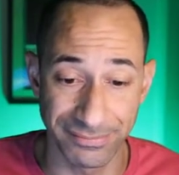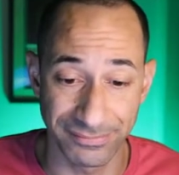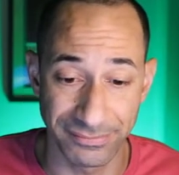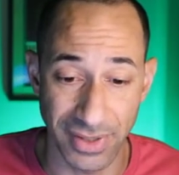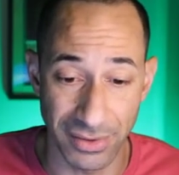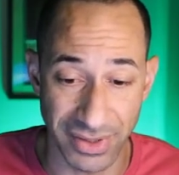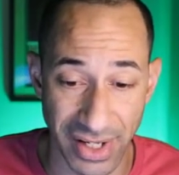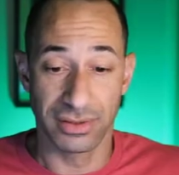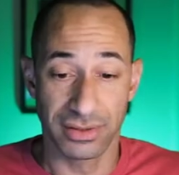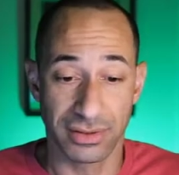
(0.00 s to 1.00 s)
Okay.
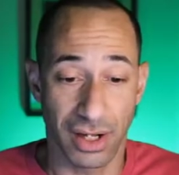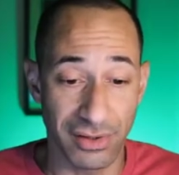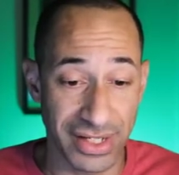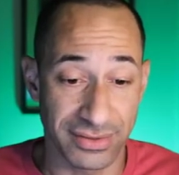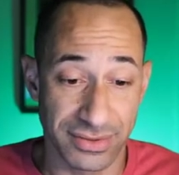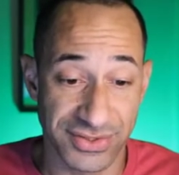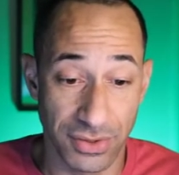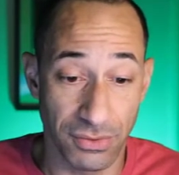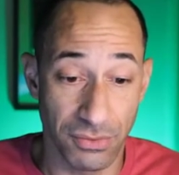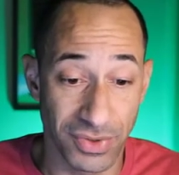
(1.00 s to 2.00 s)
All right. So
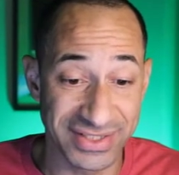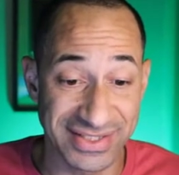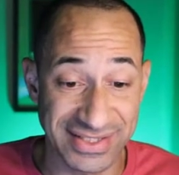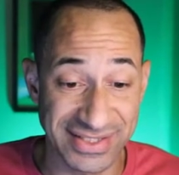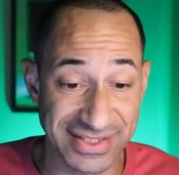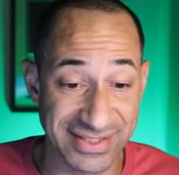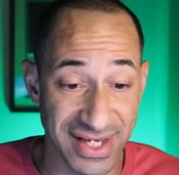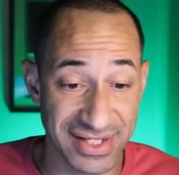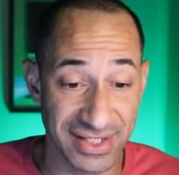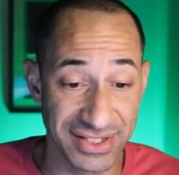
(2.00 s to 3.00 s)
once this is
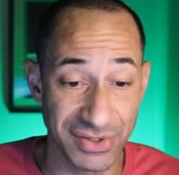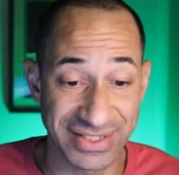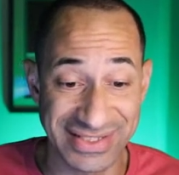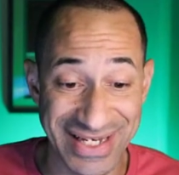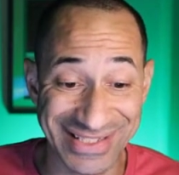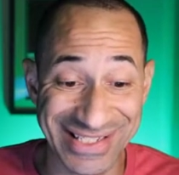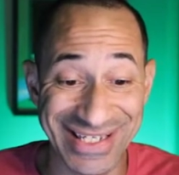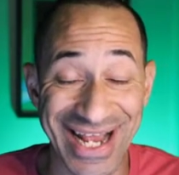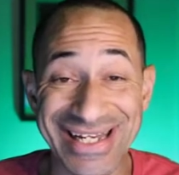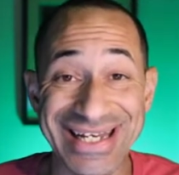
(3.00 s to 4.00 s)
done, you can see it's
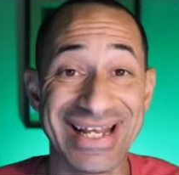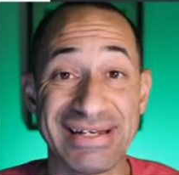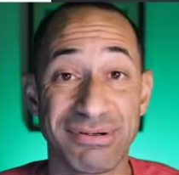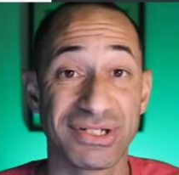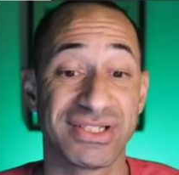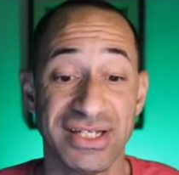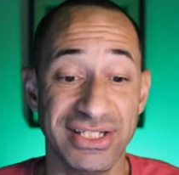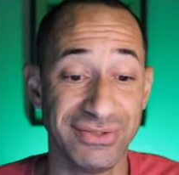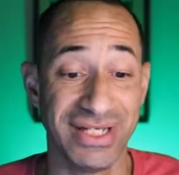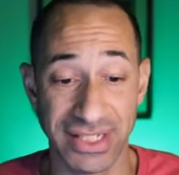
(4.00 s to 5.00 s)
99%
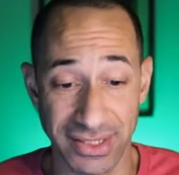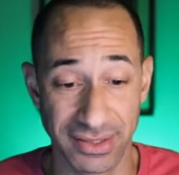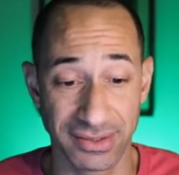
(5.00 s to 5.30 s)
unique,